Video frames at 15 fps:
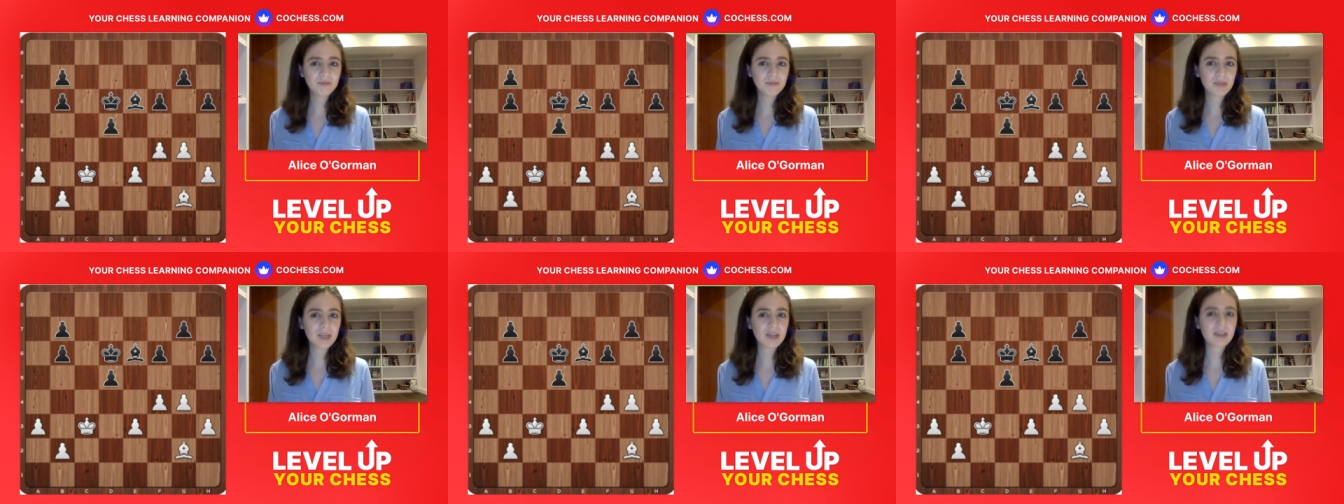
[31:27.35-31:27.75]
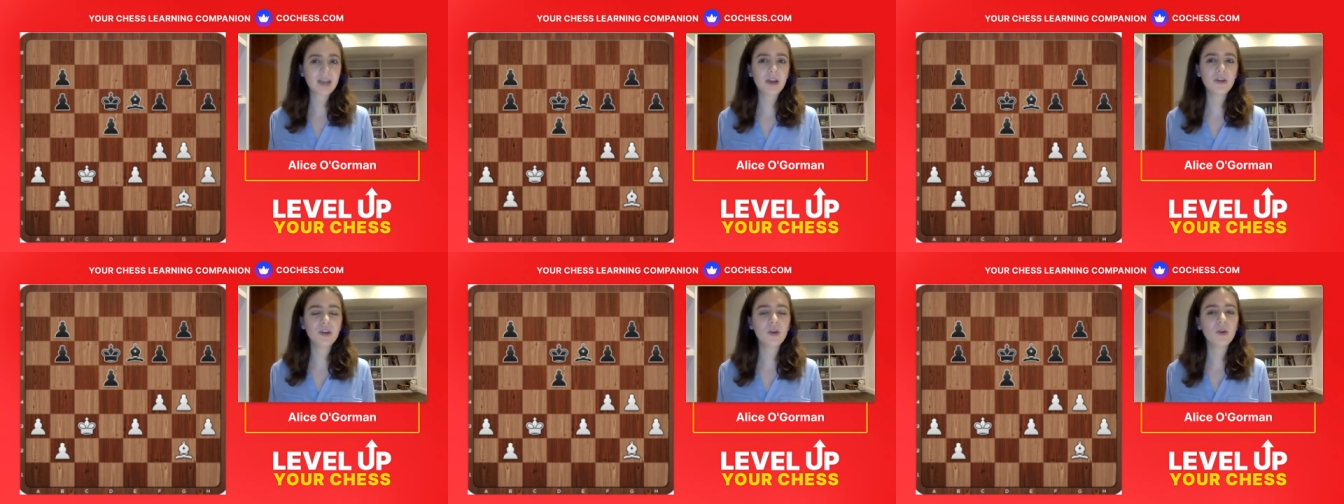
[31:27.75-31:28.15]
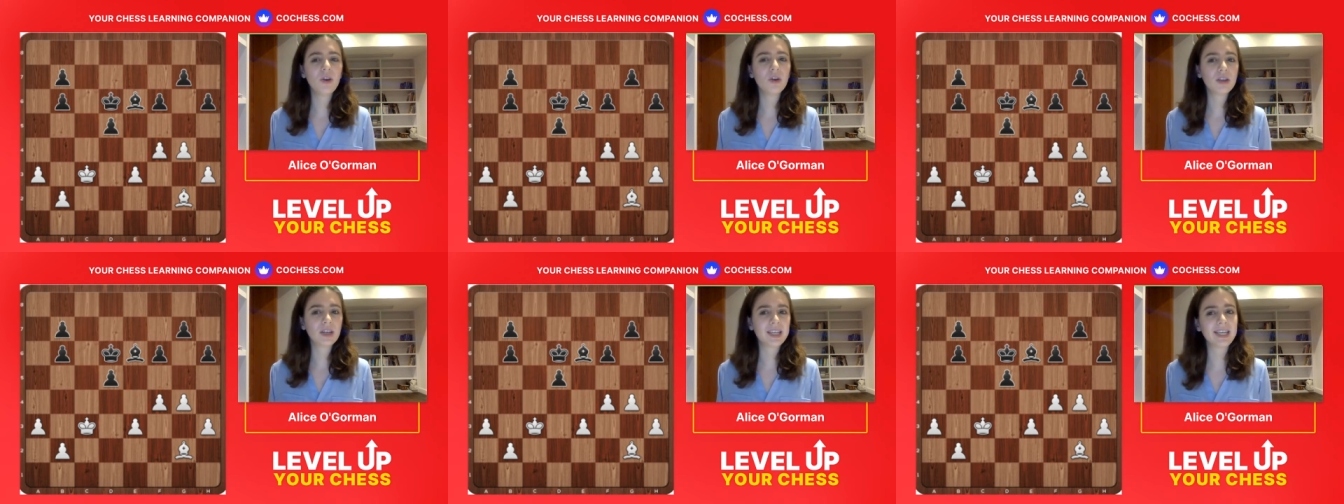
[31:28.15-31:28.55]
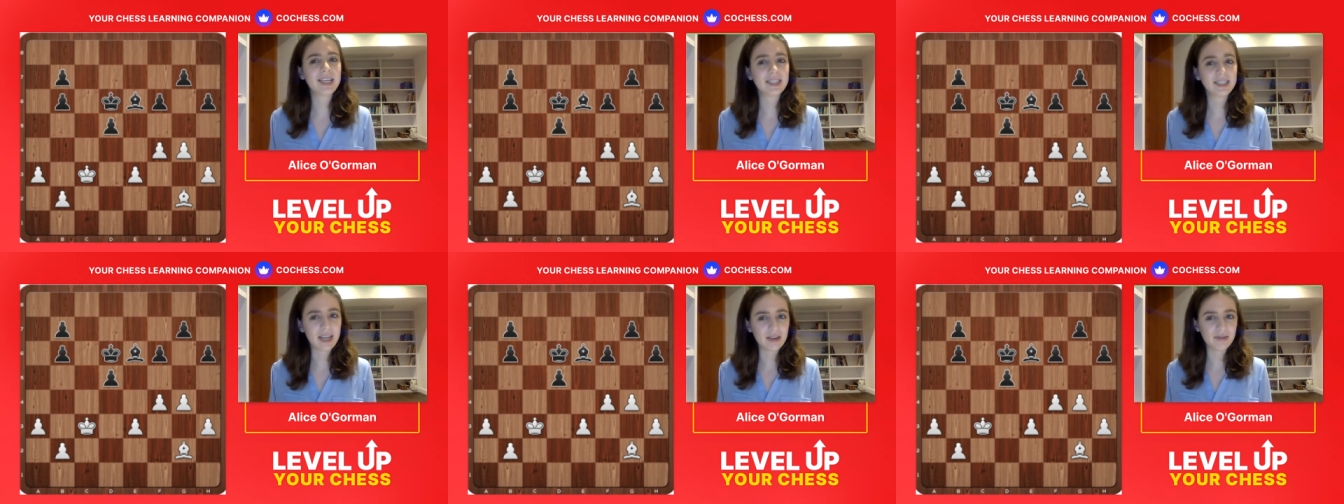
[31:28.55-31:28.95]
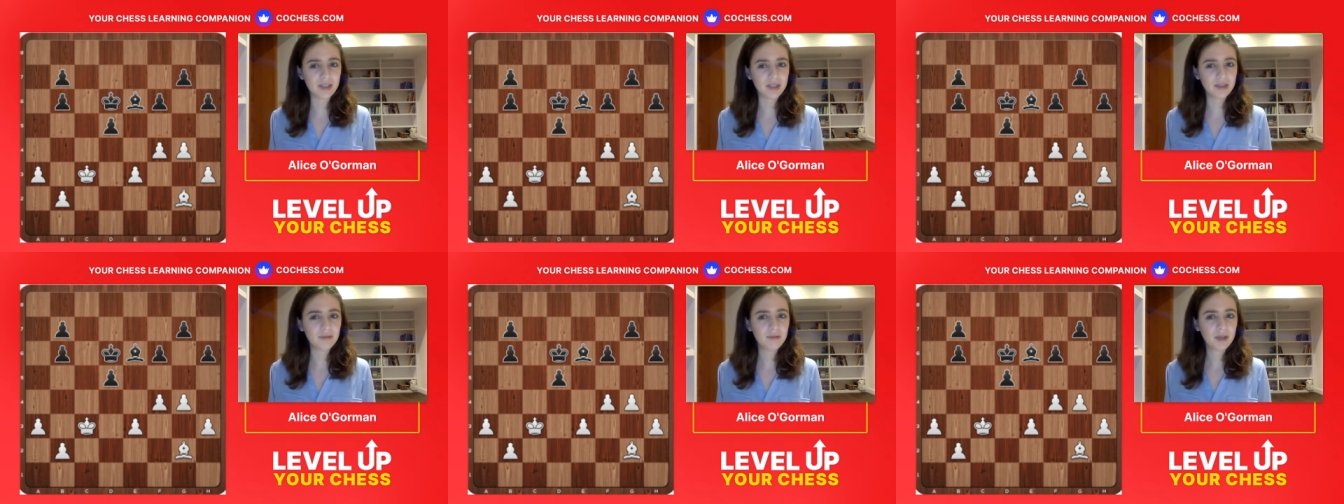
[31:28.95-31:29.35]
because now you don't look at king
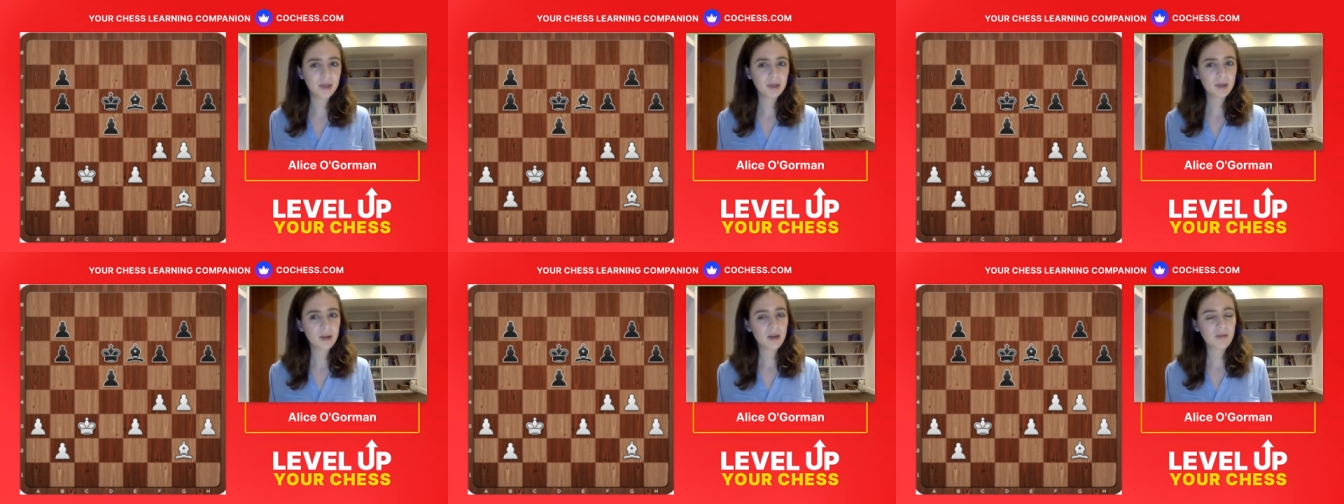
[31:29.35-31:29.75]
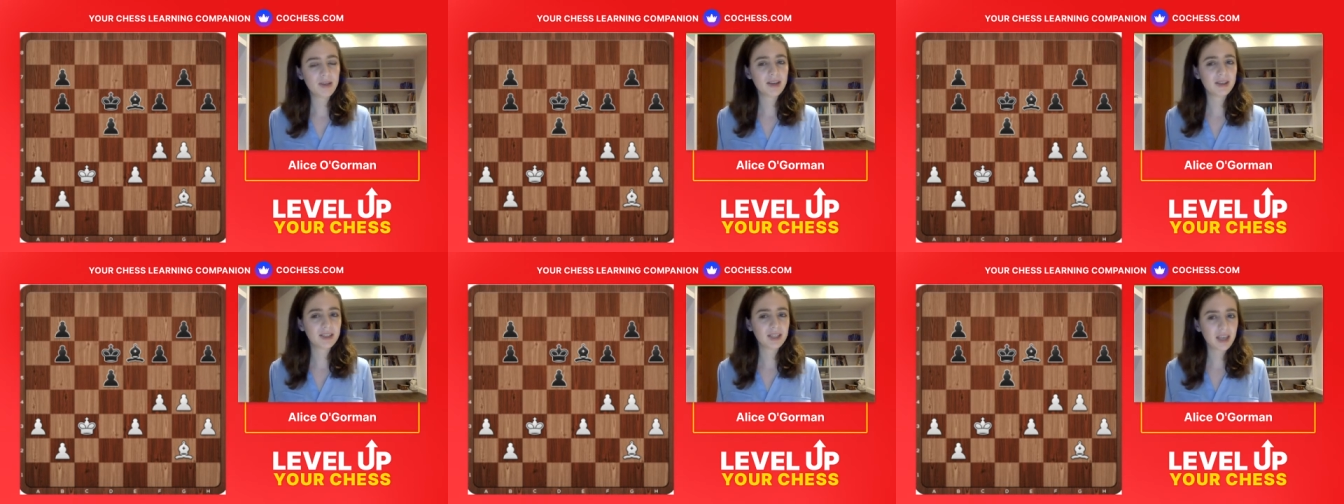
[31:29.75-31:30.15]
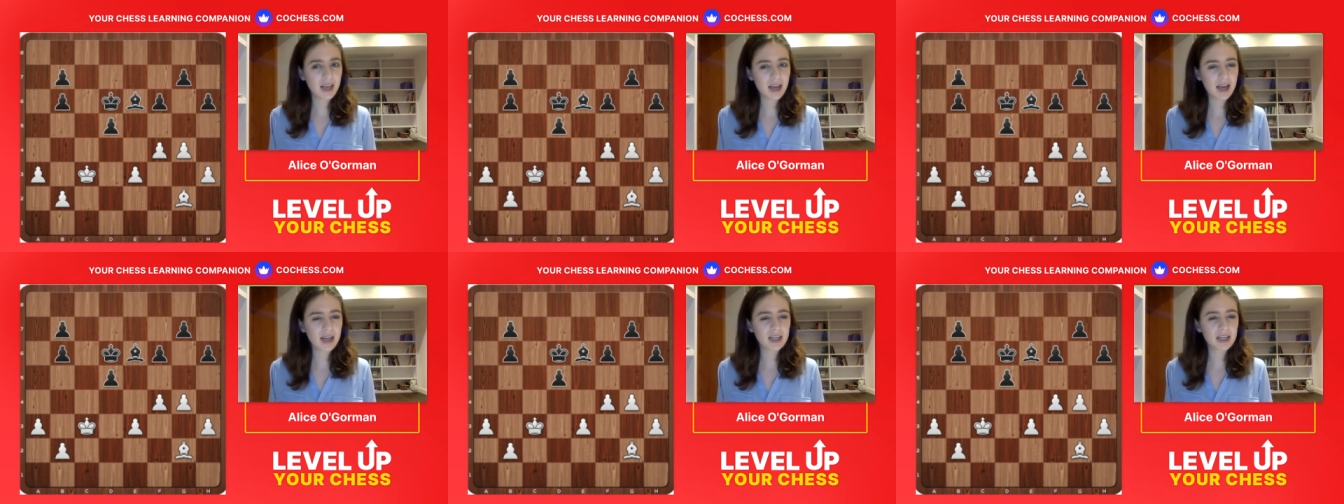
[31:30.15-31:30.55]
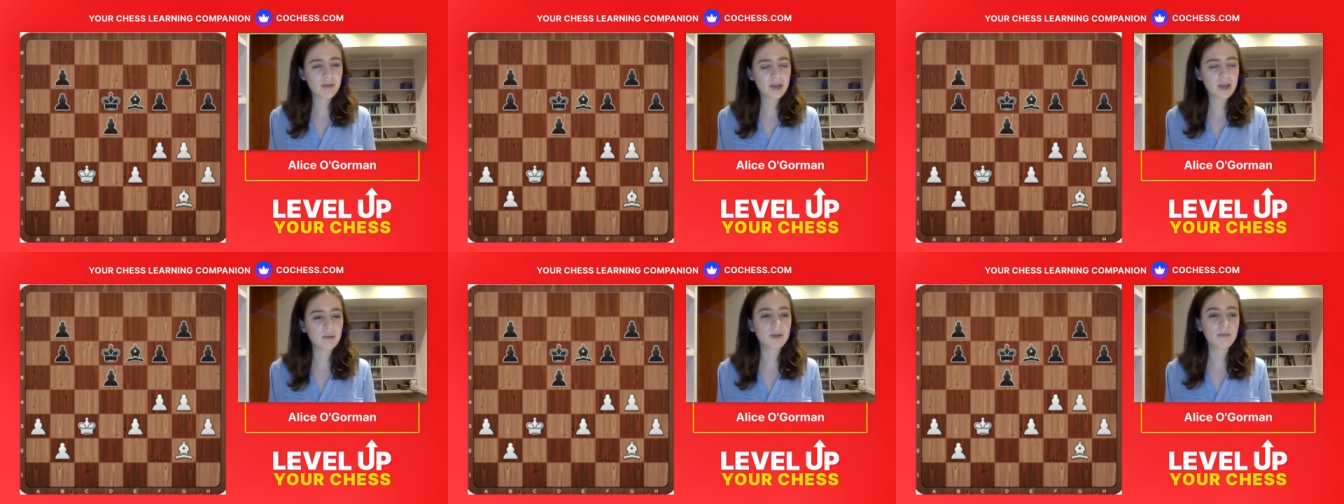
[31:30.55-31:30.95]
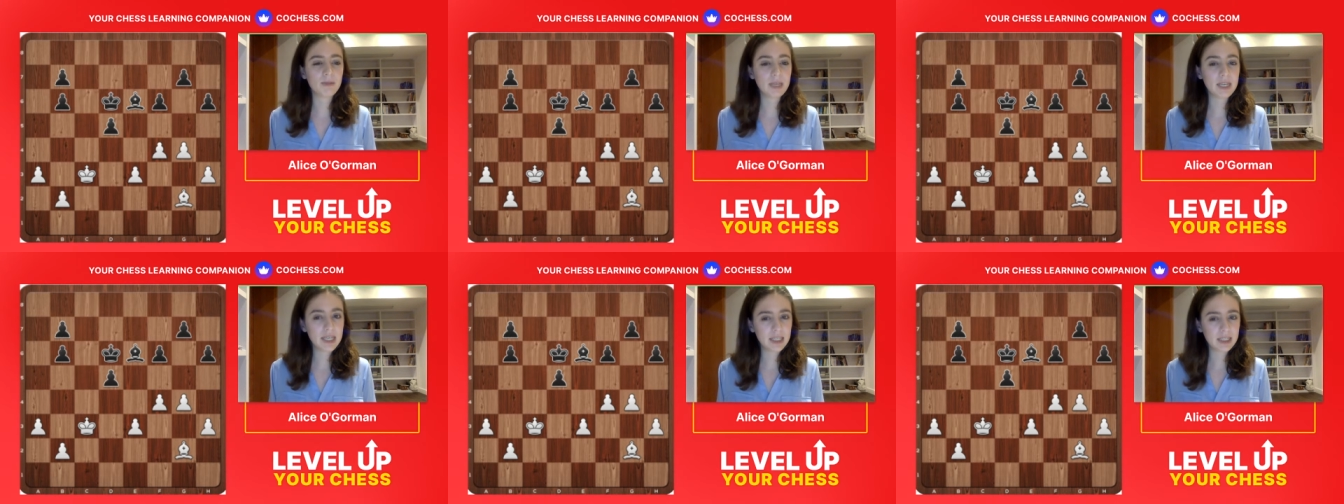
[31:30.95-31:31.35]
safety, because the king actually becomes a
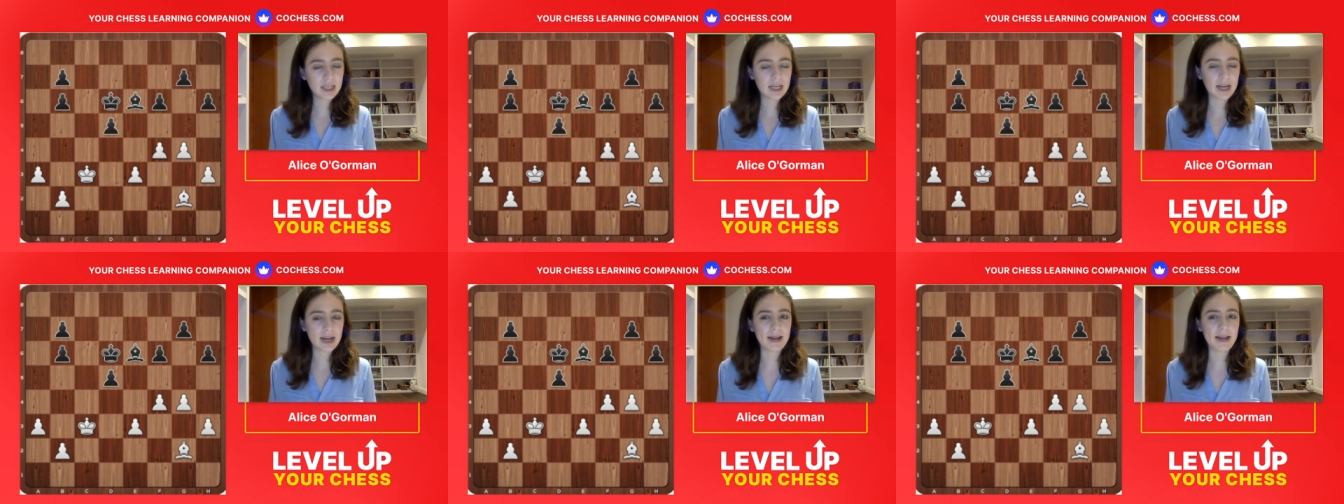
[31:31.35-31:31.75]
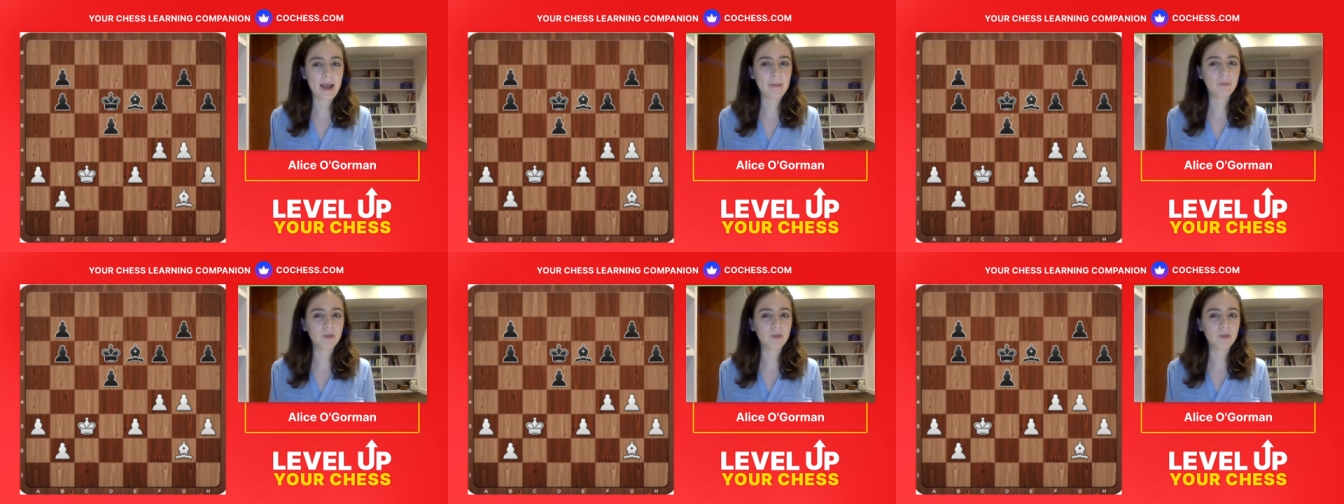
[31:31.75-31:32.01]
piece in an endgame,